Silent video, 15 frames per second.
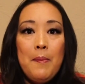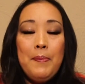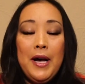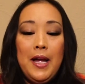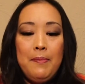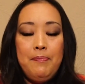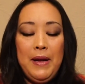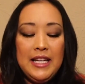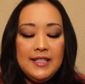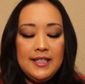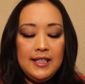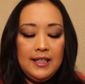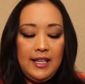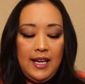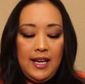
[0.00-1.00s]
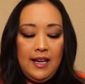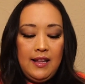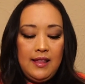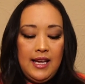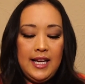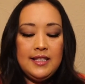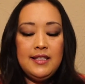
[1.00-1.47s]
but
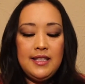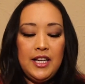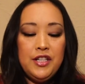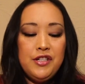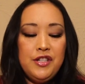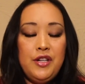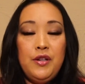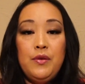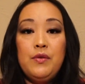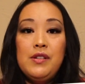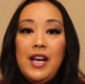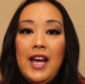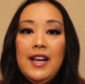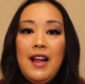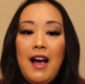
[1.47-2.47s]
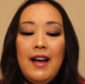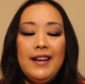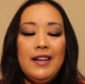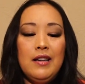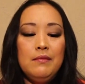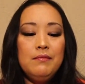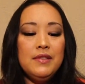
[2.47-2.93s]
basically they send you 10
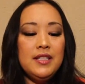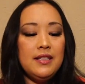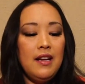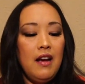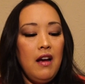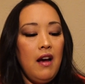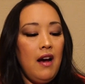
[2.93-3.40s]
items.